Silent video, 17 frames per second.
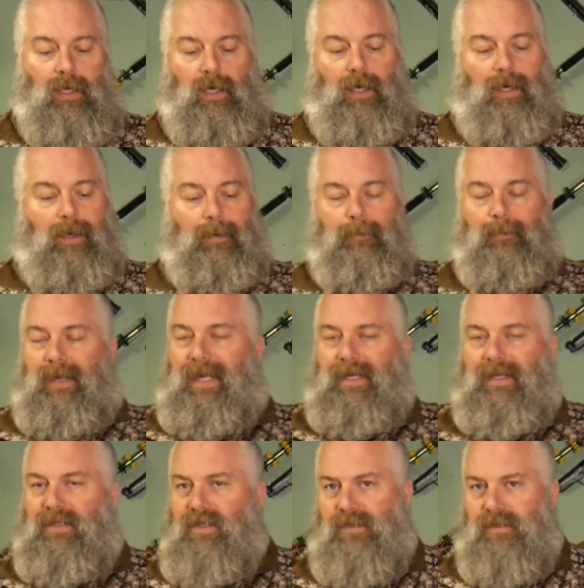
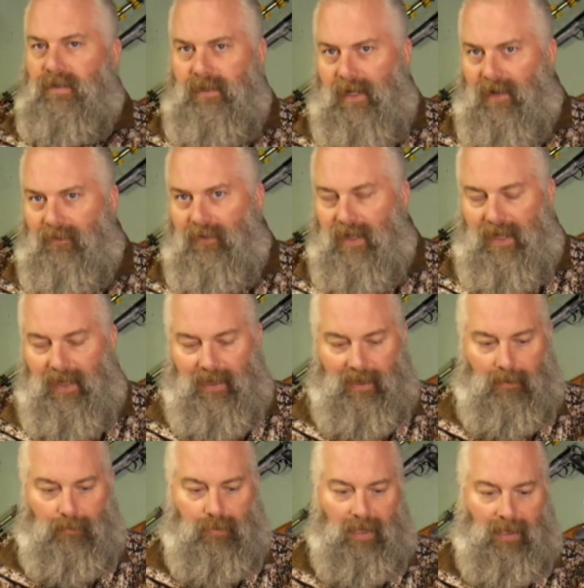and just never had
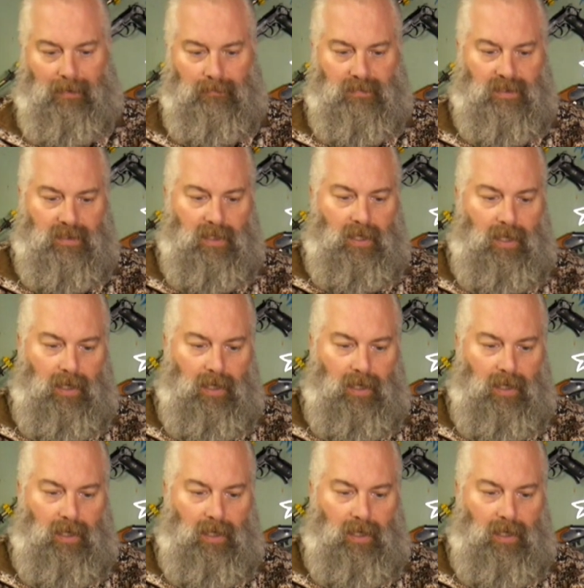any problems.